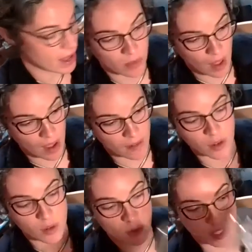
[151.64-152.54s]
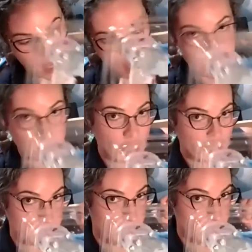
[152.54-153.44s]
love using, I
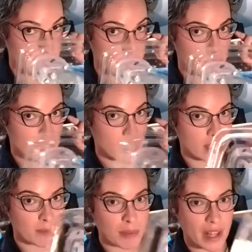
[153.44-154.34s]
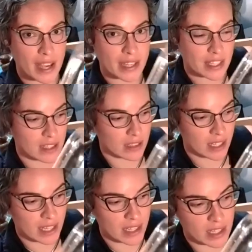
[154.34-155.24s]
save these plastic
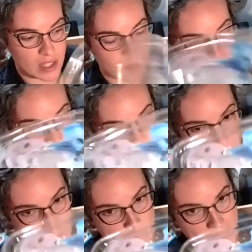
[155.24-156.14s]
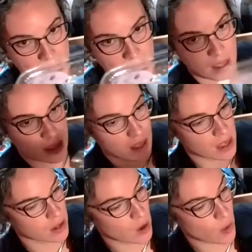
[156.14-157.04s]
lids from
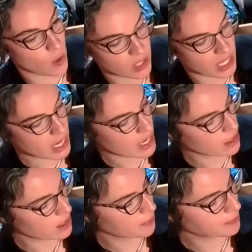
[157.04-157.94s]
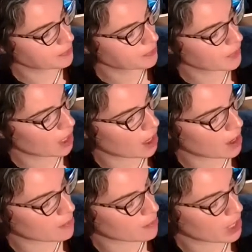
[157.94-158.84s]
going out to eat.
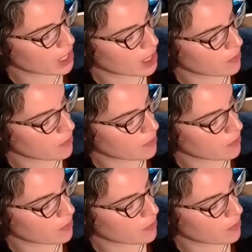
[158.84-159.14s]
Picking up